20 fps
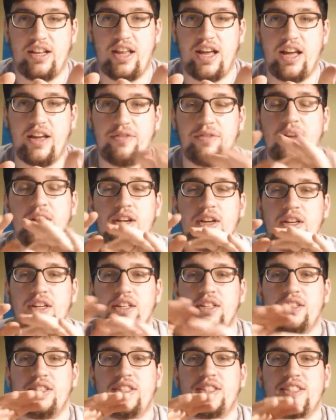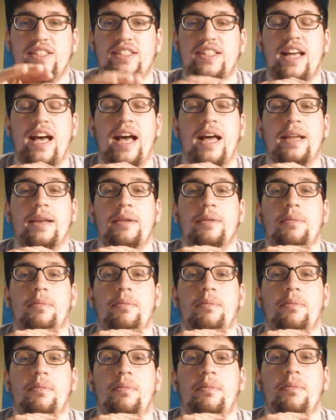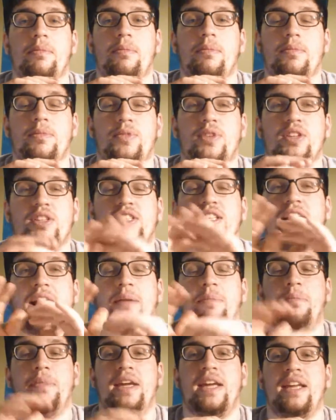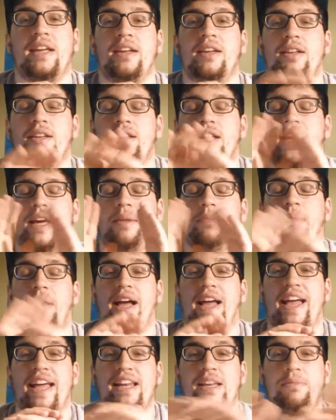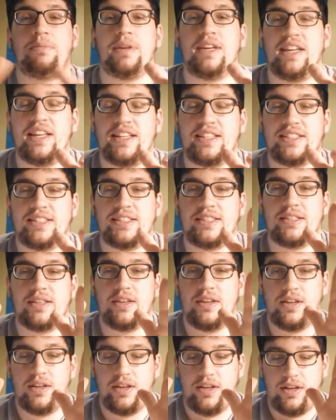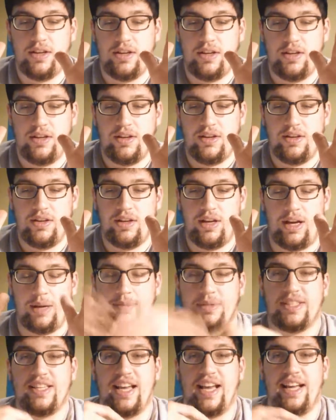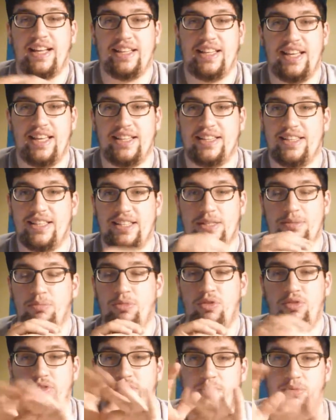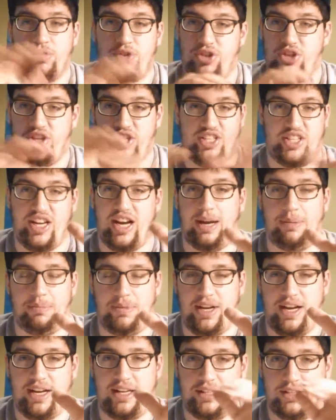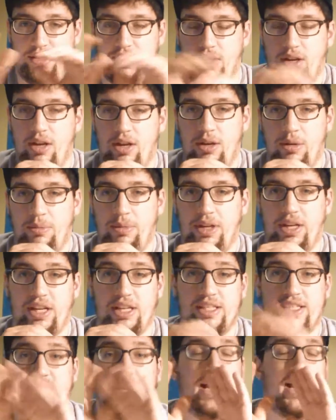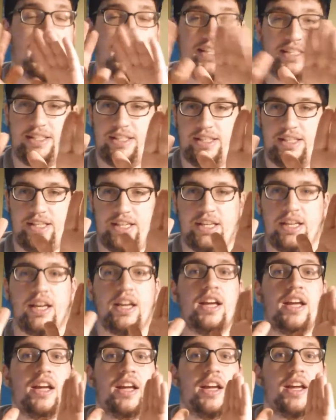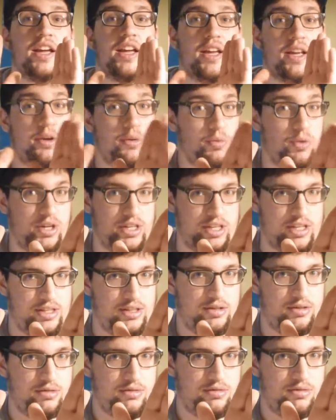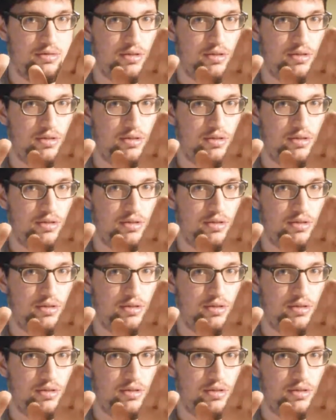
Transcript: Live does not mean, like, by any means, I'm saying that this movie was just top notch. Because honestly, it wasn't.